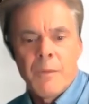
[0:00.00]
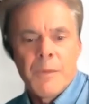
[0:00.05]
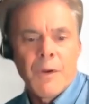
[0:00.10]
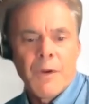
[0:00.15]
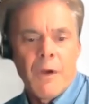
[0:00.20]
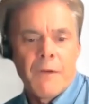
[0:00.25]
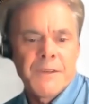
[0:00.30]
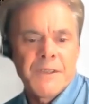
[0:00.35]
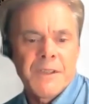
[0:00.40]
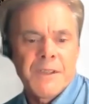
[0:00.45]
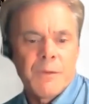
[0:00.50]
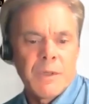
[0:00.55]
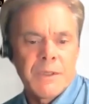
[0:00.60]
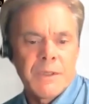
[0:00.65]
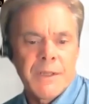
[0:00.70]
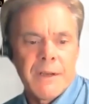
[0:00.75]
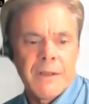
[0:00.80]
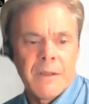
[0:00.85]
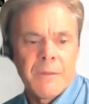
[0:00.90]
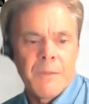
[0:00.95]
but obviously we'll
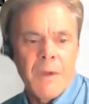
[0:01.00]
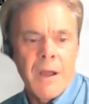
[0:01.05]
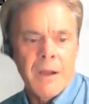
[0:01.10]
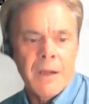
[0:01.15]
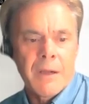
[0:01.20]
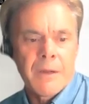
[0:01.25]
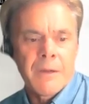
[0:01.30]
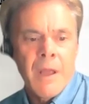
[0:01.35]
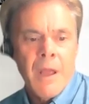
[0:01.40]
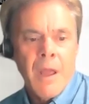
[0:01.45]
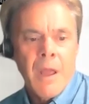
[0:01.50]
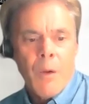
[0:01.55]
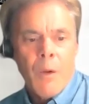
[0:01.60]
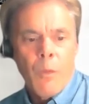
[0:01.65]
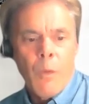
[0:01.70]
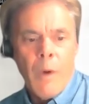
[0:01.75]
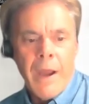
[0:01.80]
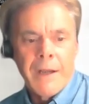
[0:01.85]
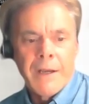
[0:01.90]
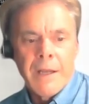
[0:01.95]
tell the market
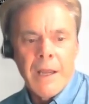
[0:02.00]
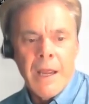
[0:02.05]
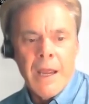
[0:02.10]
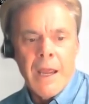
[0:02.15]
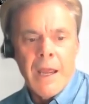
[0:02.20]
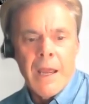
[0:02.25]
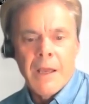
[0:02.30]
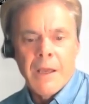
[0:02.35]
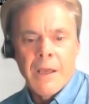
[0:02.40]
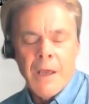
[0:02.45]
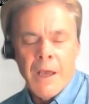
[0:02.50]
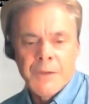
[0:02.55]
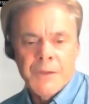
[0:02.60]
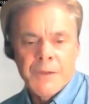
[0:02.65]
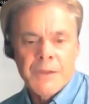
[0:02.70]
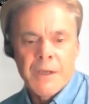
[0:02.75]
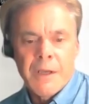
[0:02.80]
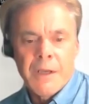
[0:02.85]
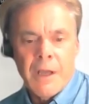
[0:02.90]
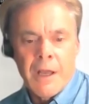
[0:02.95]
when as